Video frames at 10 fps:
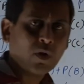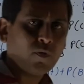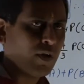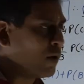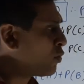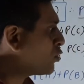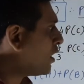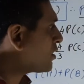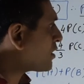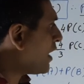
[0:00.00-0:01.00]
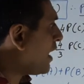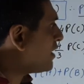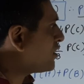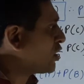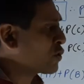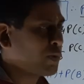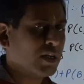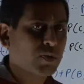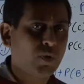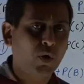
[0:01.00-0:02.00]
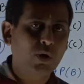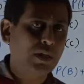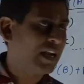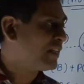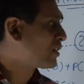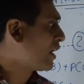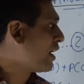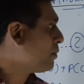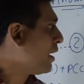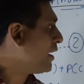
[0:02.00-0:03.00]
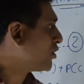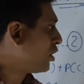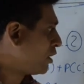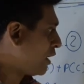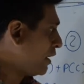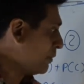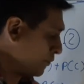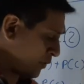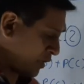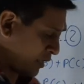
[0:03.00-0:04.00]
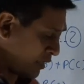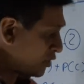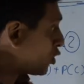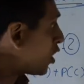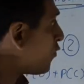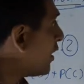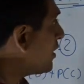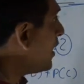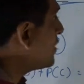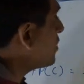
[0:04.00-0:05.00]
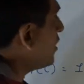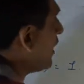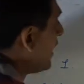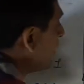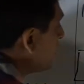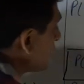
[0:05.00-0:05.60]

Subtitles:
we have to just add 6 plus 4, that is 10 by 13. Is your final answer. And the